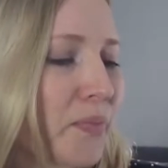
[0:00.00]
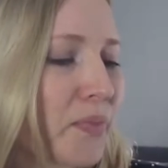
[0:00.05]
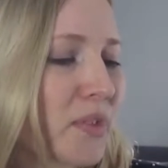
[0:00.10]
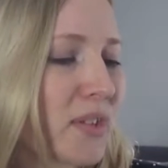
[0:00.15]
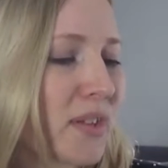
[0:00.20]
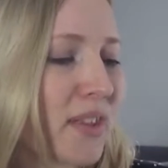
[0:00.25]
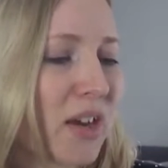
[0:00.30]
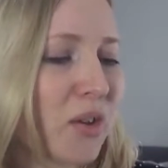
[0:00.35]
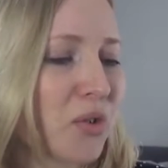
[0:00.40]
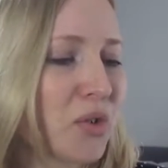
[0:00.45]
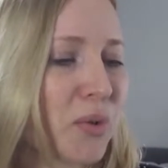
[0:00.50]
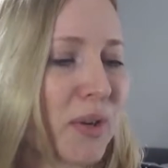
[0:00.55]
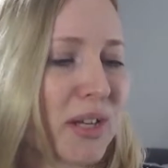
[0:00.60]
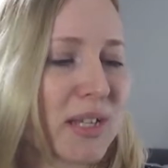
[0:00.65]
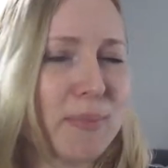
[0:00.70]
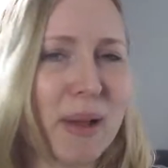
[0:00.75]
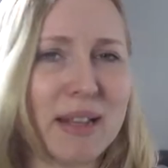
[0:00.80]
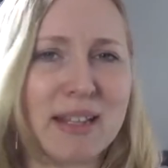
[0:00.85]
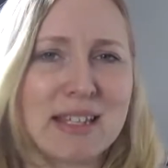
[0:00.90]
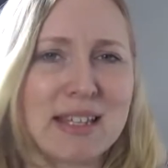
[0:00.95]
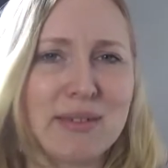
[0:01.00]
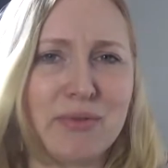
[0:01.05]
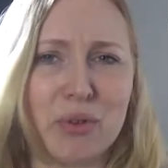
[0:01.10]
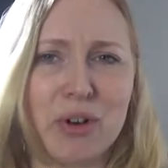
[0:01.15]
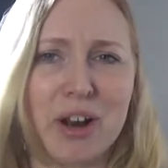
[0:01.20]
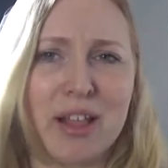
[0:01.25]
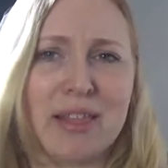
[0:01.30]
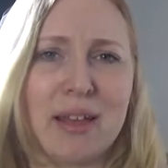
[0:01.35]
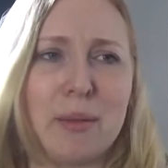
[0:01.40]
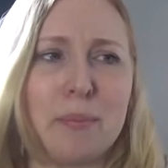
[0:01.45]
so they're not too expensive
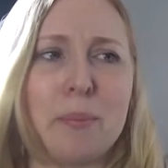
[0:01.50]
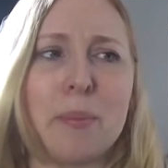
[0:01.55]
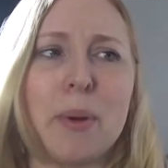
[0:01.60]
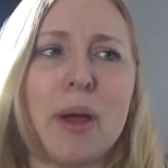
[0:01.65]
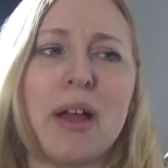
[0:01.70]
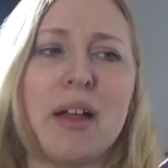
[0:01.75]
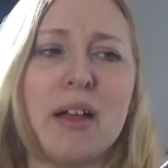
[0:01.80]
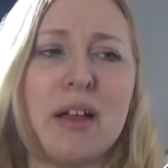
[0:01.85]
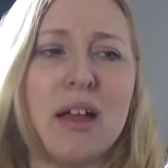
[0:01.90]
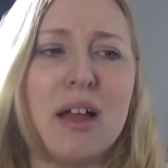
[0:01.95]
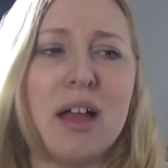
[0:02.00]
or anything, but